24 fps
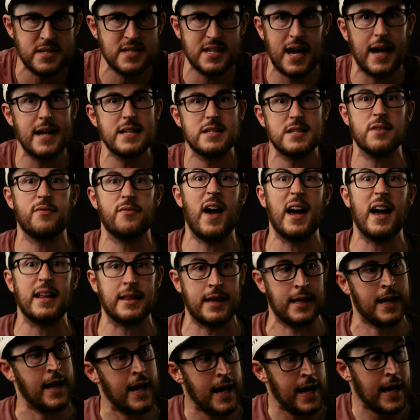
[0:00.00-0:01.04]
besides the fact
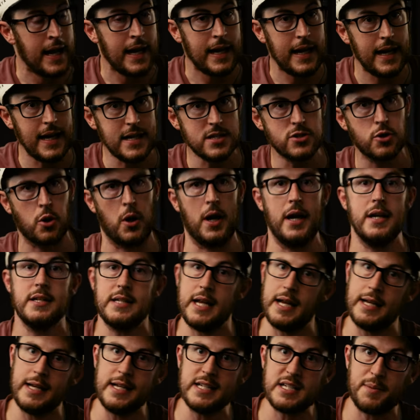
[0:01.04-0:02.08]
that he's
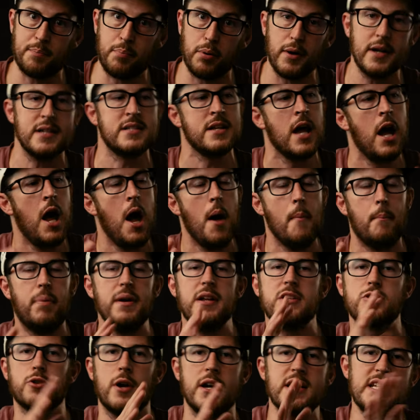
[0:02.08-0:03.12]
crazy and he's a priest, but
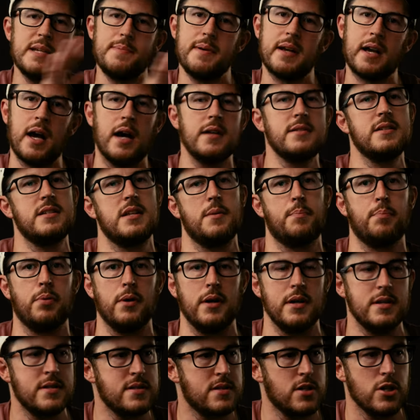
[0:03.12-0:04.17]
he's crazy because he's a
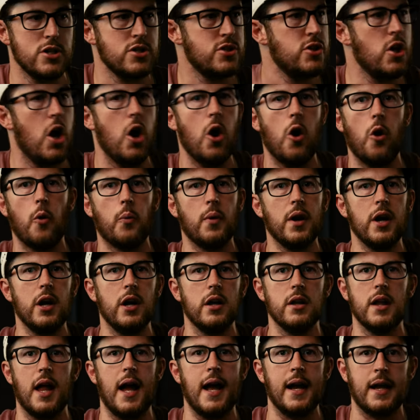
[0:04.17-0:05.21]
priest. There's no
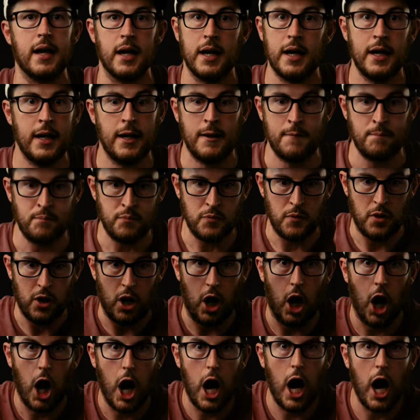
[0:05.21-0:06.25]
real like,
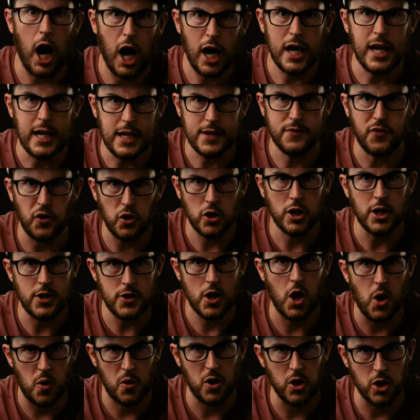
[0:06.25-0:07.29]
evil in
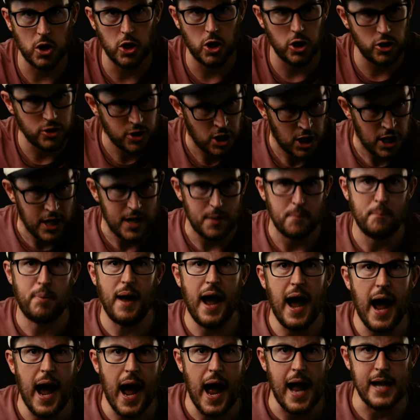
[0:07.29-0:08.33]
the world,
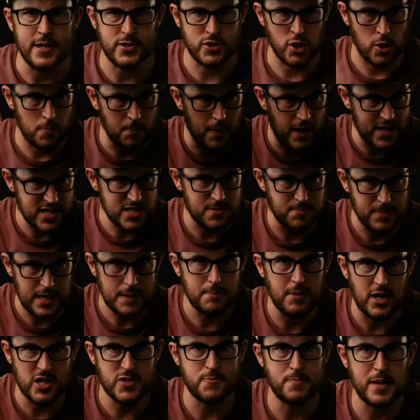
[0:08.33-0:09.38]
bad. So me
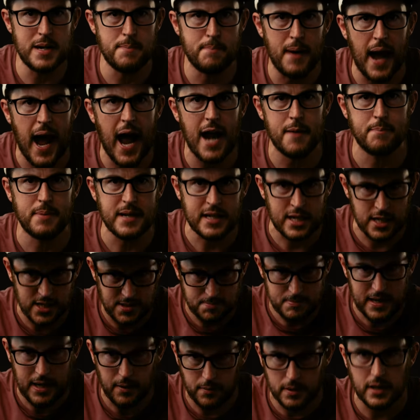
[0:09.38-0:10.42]
must be bad
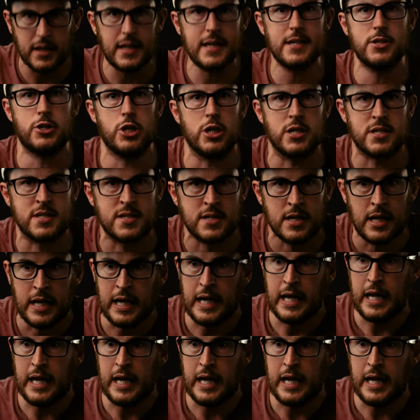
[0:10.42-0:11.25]
because me religious,